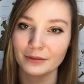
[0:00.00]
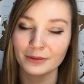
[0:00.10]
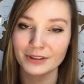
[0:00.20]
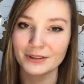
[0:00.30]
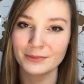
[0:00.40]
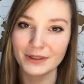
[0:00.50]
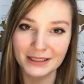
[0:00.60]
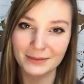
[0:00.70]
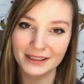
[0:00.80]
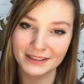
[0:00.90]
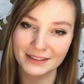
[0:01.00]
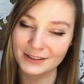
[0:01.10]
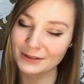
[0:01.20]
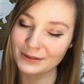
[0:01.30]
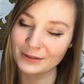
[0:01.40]
Which brings me
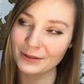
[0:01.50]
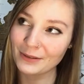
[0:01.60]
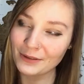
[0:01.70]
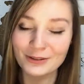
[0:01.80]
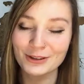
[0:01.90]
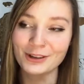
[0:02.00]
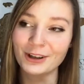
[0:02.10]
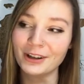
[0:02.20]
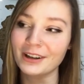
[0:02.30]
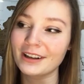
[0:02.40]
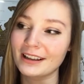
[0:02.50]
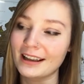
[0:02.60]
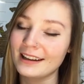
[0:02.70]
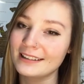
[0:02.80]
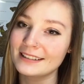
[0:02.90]
to the future,
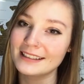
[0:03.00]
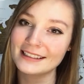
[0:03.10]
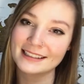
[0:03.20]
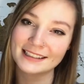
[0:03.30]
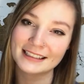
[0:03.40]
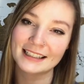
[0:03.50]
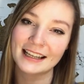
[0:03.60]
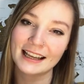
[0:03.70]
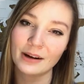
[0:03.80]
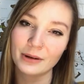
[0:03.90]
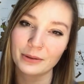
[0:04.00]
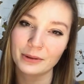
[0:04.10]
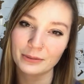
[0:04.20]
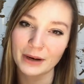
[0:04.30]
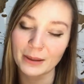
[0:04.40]
and this is just kind of how I
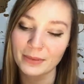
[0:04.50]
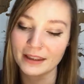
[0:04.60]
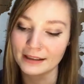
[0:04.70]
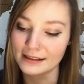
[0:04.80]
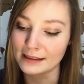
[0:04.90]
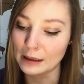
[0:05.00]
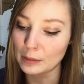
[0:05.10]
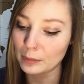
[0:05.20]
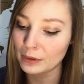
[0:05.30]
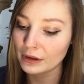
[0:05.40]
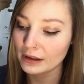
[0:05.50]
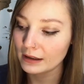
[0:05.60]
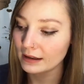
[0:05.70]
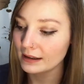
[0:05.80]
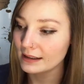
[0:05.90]
want to wrap things up.
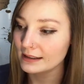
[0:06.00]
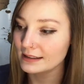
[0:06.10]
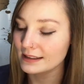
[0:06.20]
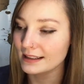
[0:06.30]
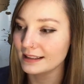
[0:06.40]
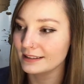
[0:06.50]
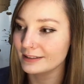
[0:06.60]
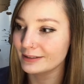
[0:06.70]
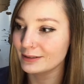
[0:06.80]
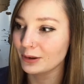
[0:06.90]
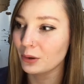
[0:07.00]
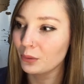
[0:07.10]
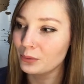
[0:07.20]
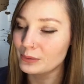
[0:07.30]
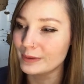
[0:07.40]
Setting
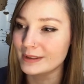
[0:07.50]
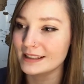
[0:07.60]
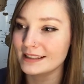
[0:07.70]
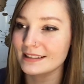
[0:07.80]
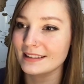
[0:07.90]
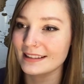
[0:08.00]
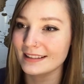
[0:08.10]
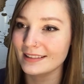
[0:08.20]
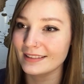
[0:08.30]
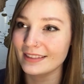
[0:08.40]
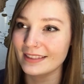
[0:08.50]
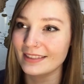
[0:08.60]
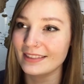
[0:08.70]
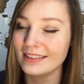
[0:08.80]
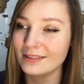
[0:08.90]
goals
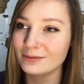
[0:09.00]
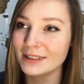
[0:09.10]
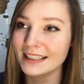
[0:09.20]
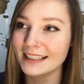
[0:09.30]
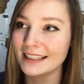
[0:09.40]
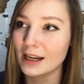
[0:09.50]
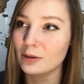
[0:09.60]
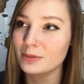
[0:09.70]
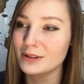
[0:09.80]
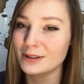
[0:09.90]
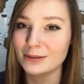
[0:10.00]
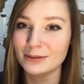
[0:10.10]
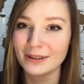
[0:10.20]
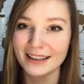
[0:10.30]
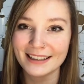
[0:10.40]
really helps
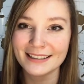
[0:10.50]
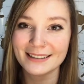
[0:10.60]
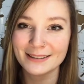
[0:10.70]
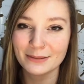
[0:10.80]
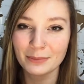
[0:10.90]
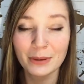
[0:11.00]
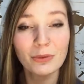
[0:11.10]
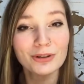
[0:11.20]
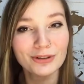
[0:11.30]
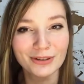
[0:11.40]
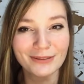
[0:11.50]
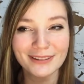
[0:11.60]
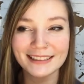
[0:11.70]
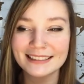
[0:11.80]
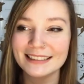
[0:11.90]
you, I guess, be more
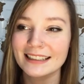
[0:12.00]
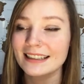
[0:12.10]
driven.